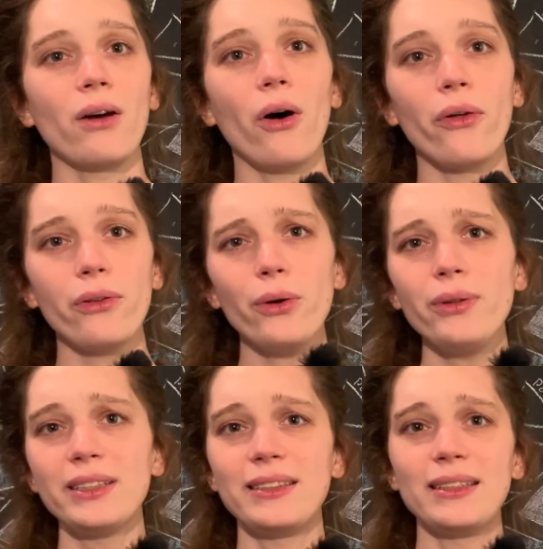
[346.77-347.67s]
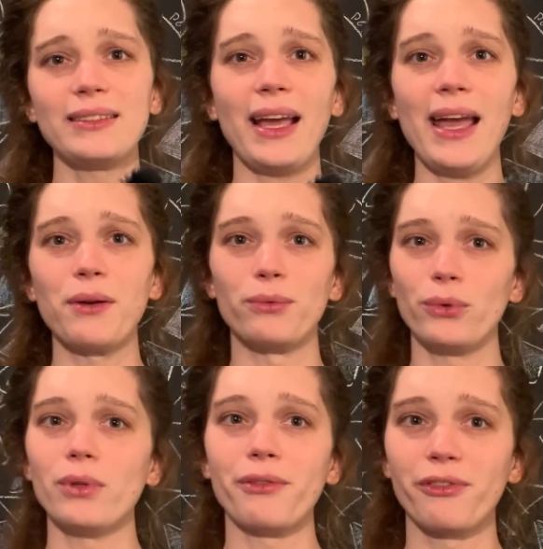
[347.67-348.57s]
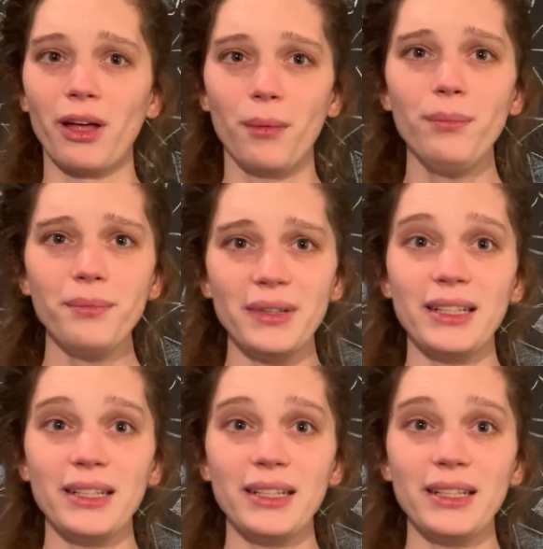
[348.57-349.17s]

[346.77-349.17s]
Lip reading: although this is a rule of thumb,